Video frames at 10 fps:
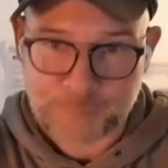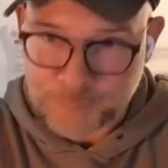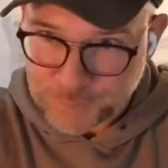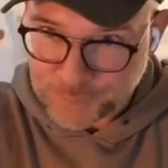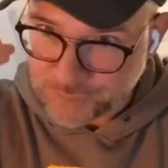um,
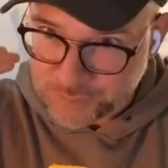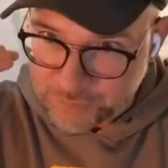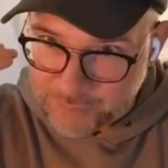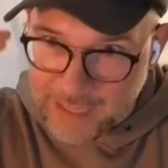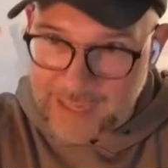
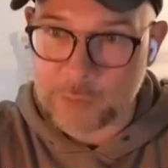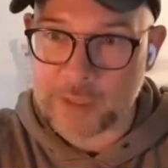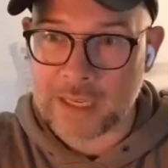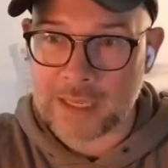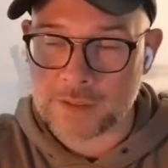I
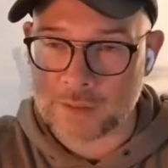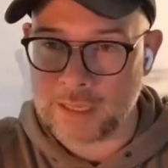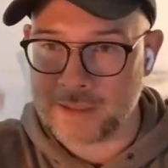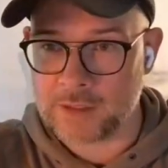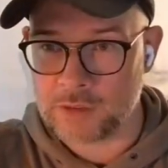realized,
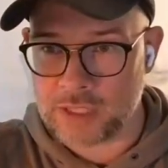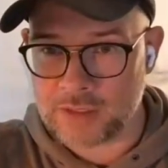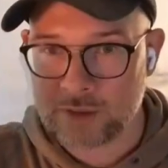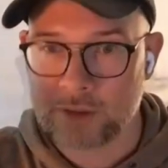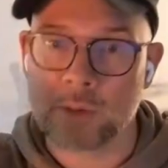okay, I need to
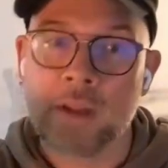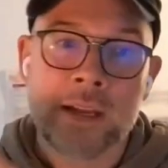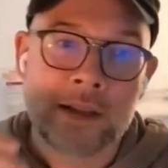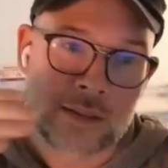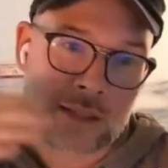change this. So
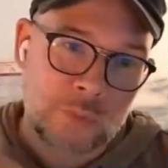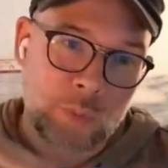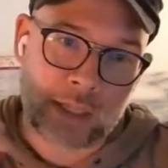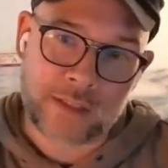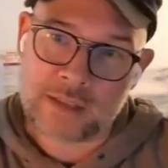this is
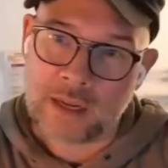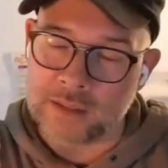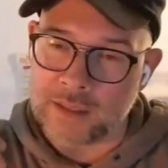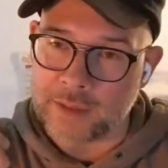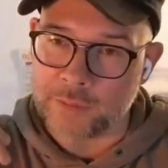what I
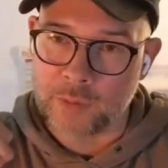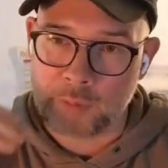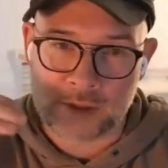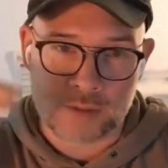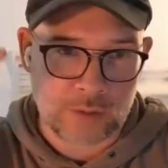started like four
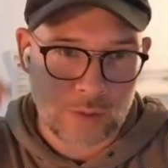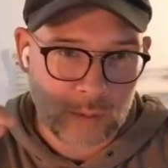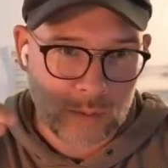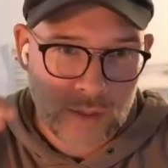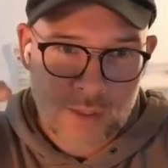weeks
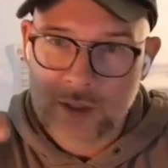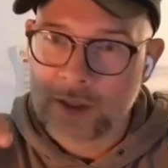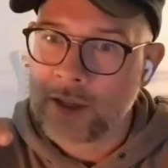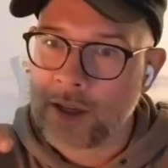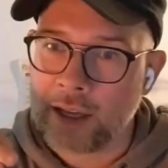ago.
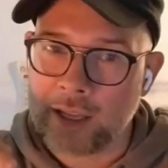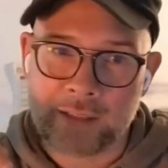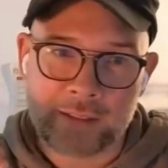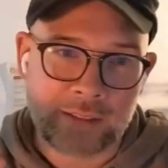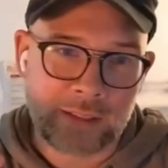
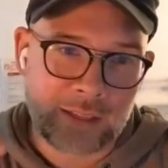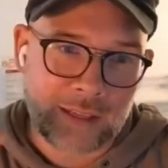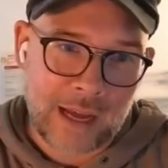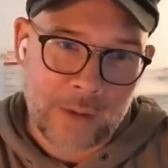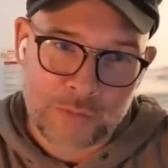And
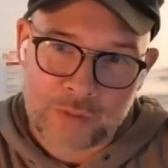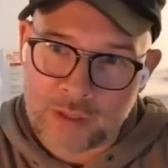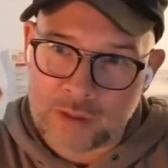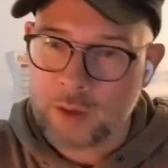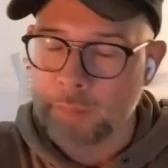I
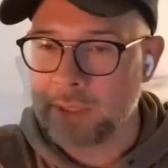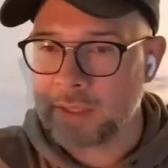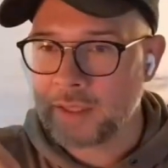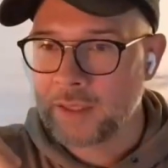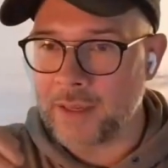feel a lot
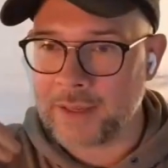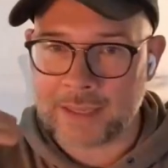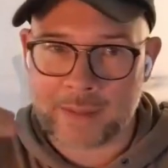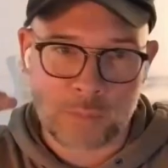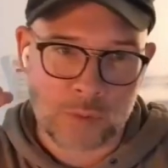better. I
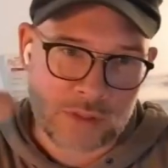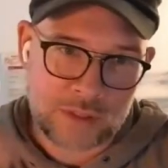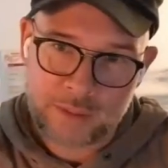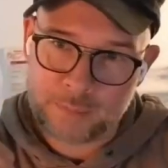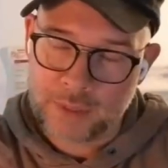get more
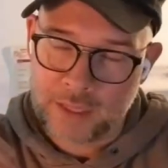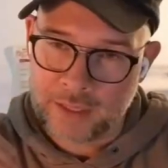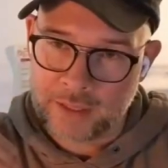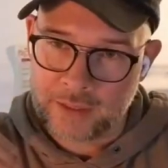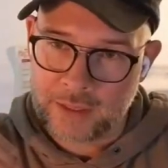sleep.
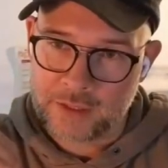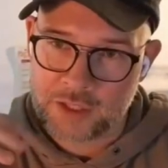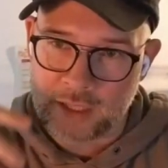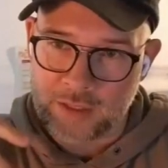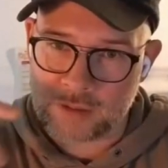I, I
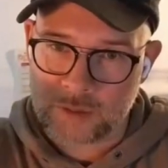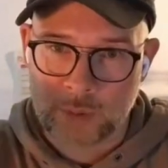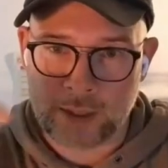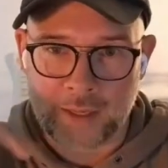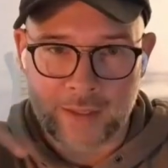changed the
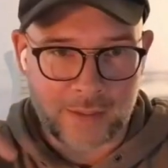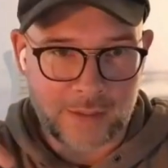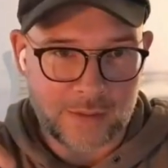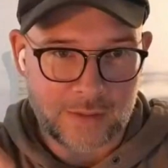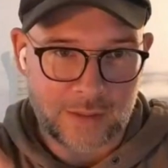way I
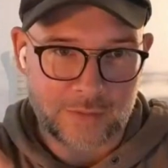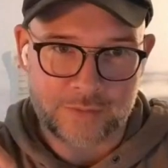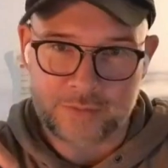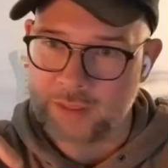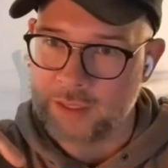eat stuff
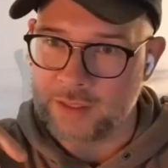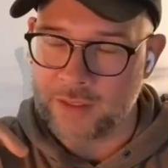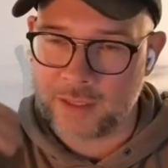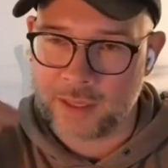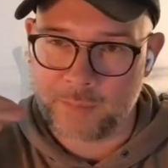
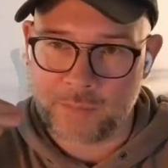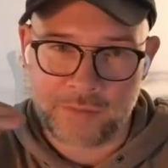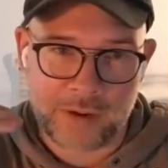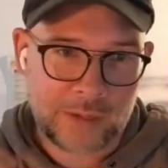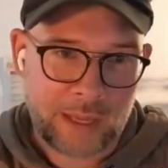and
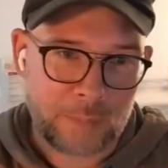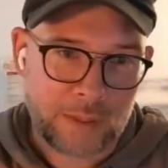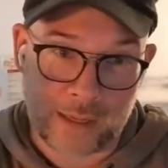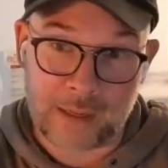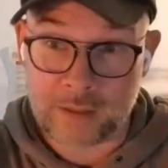I'm very
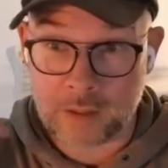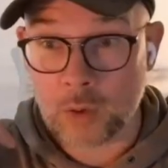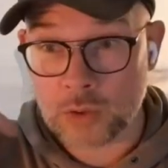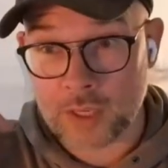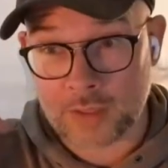happy. I got a
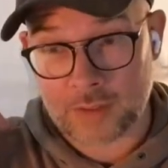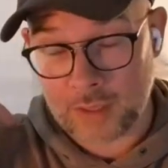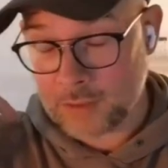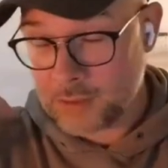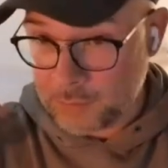coach
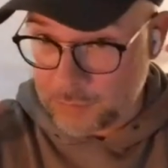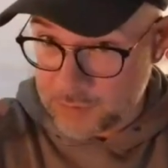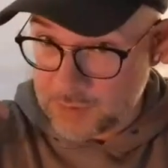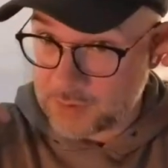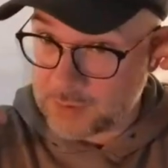actually
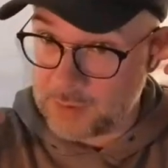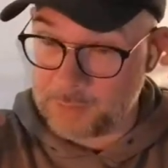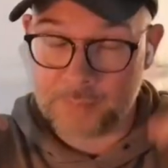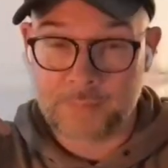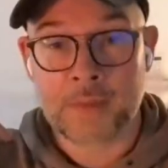for this.
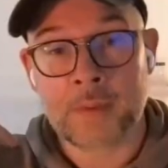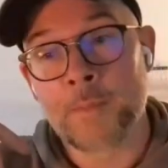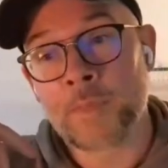Um,